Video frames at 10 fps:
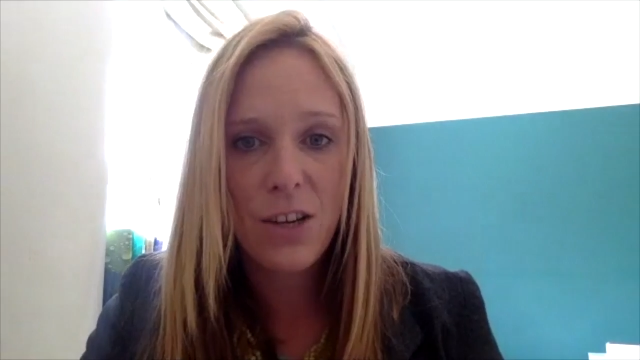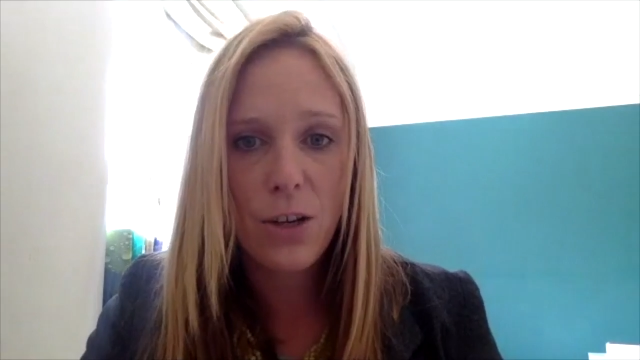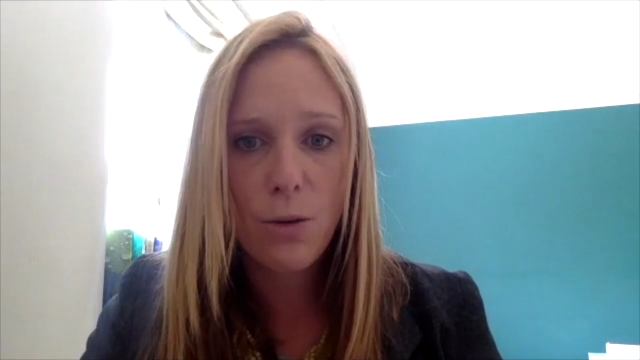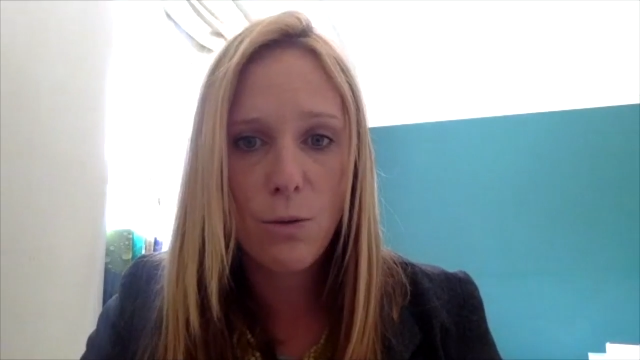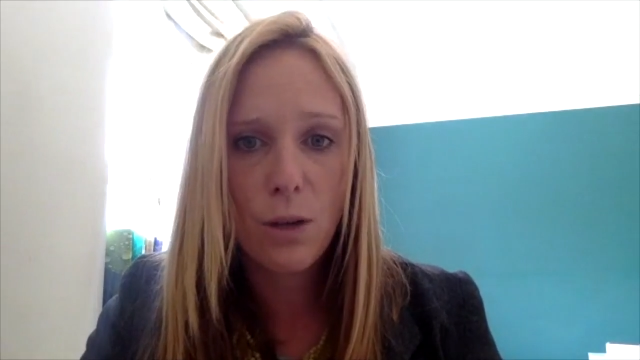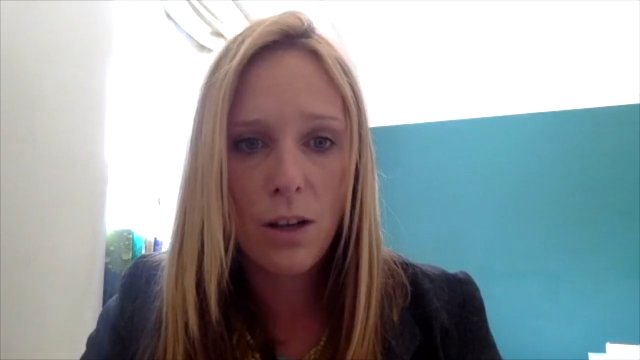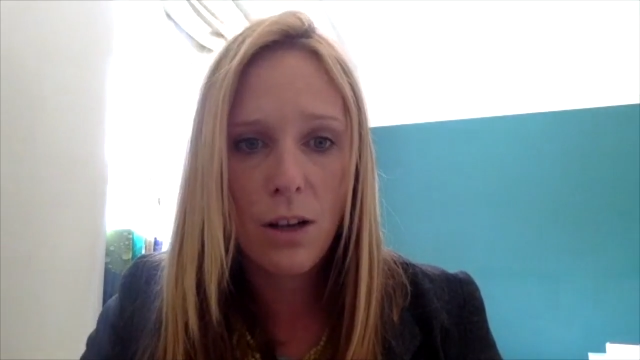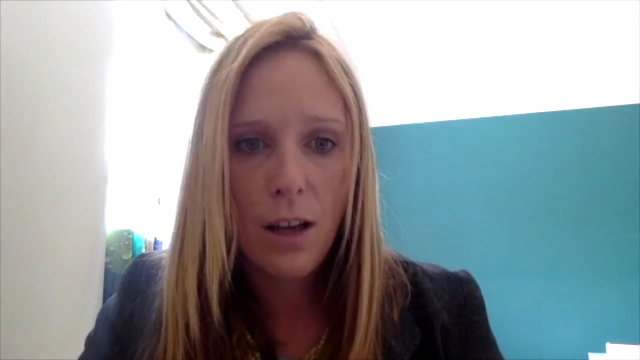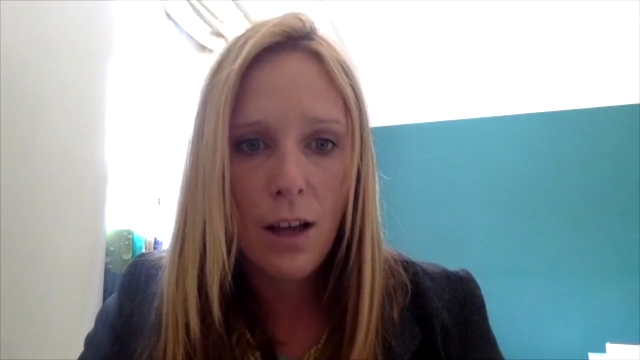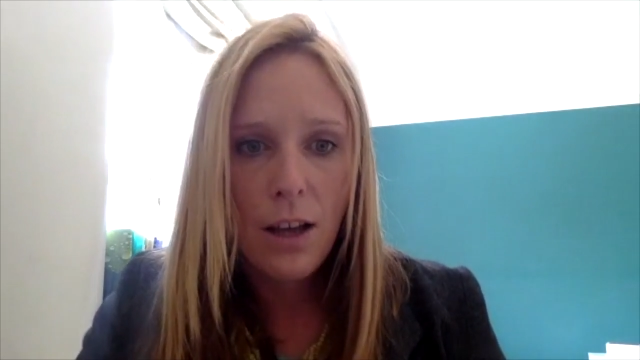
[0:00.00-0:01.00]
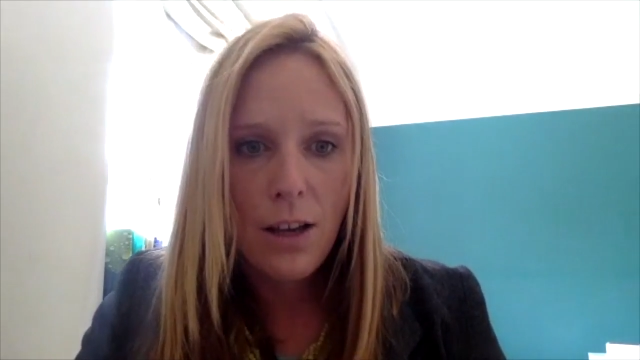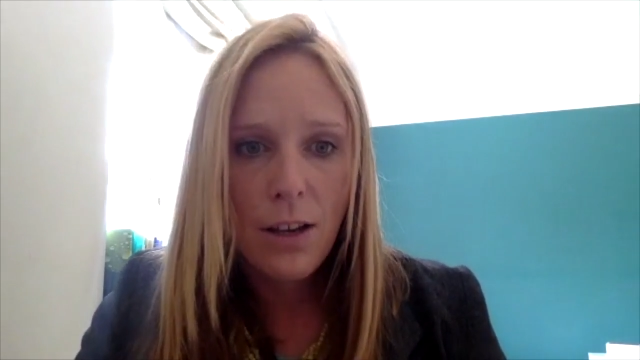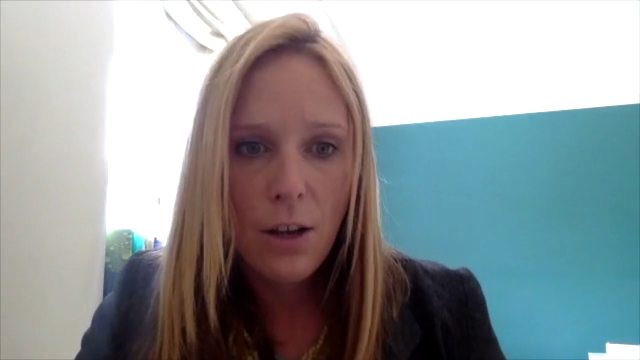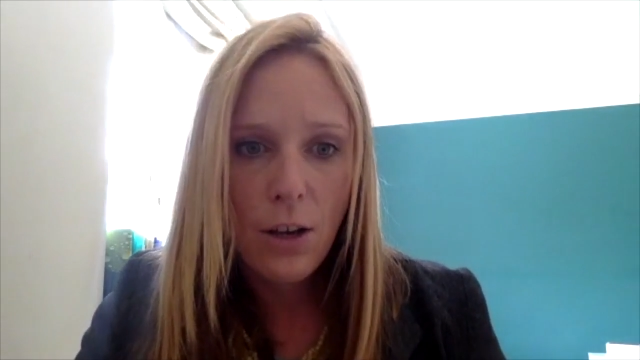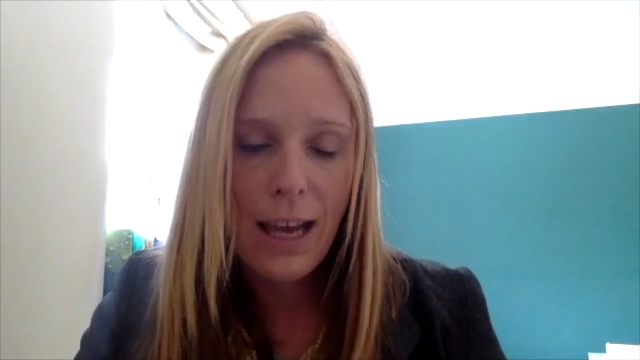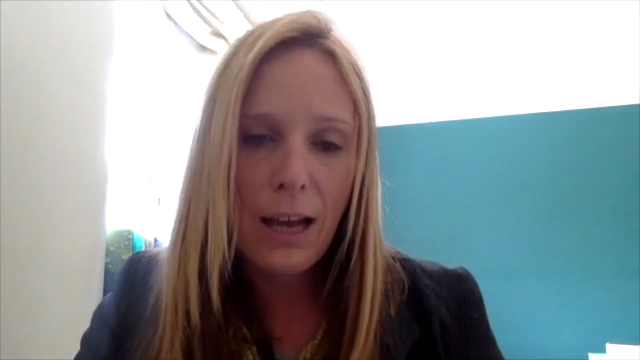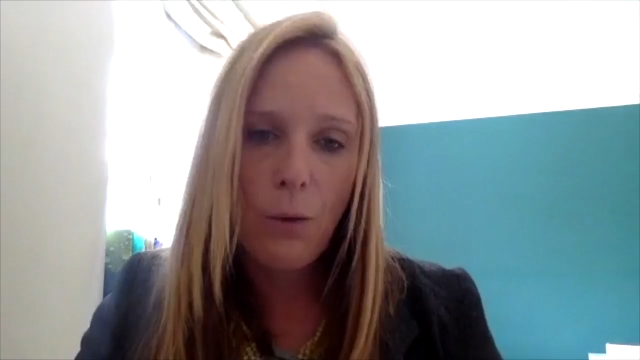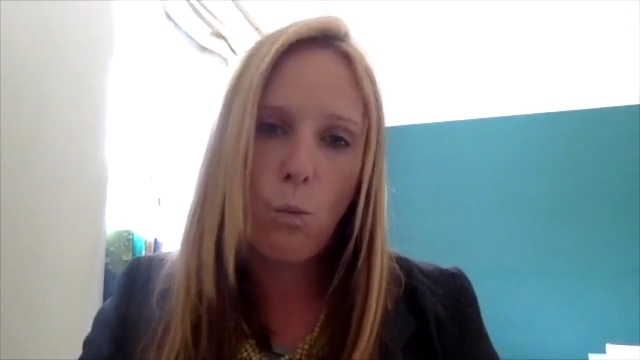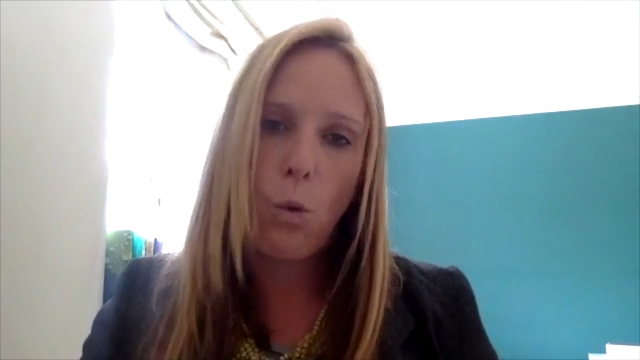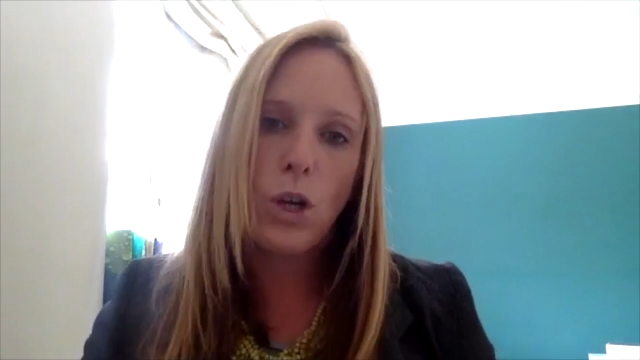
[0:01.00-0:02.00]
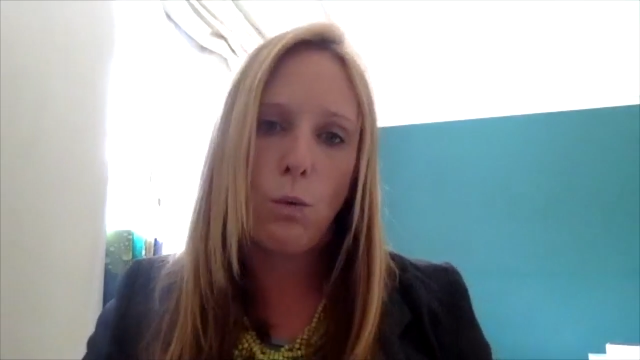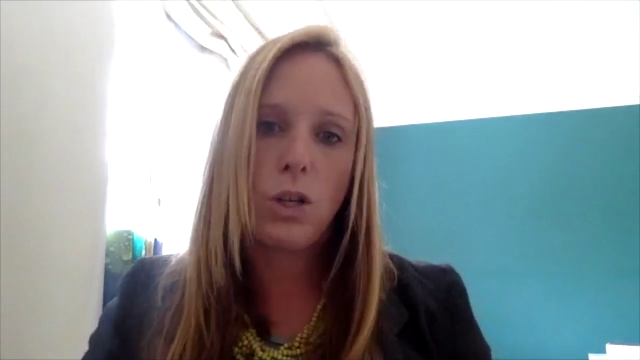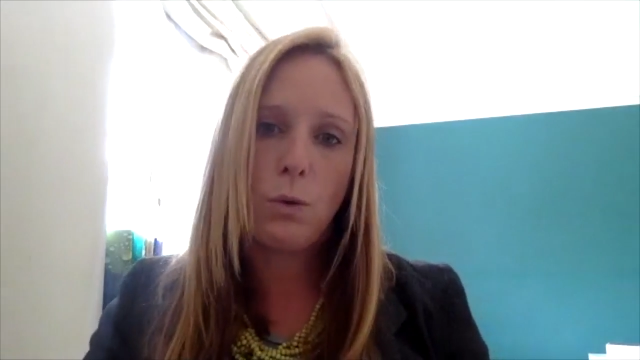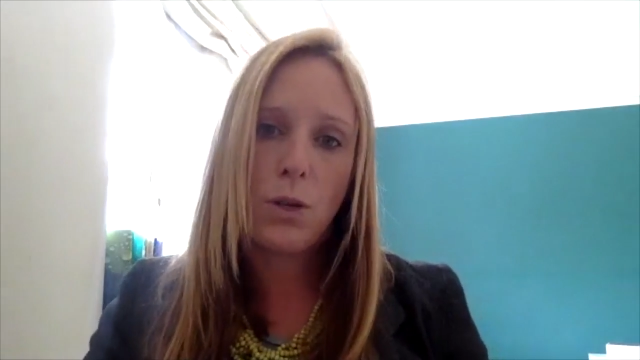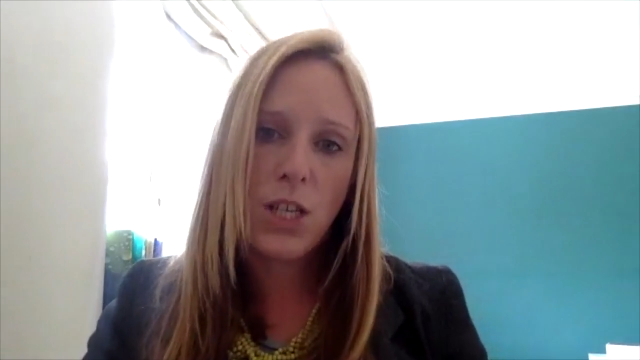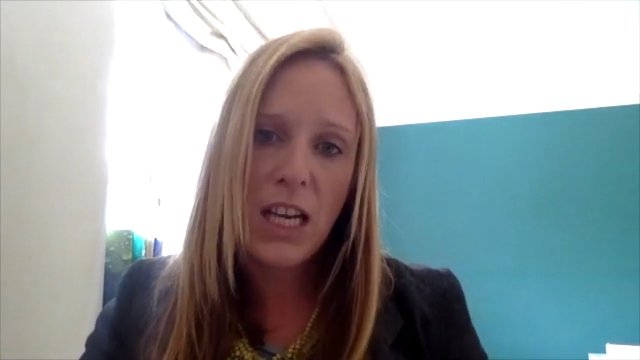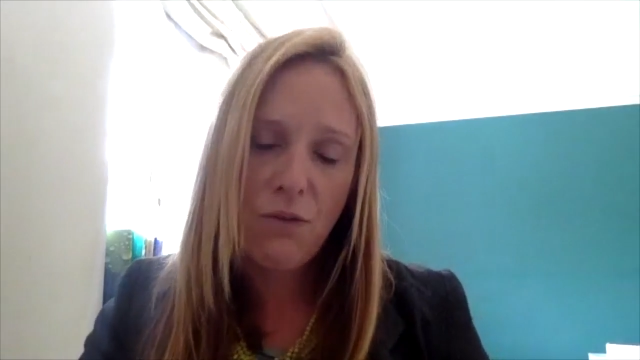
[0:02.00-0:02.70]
So you will look at what you want to achieve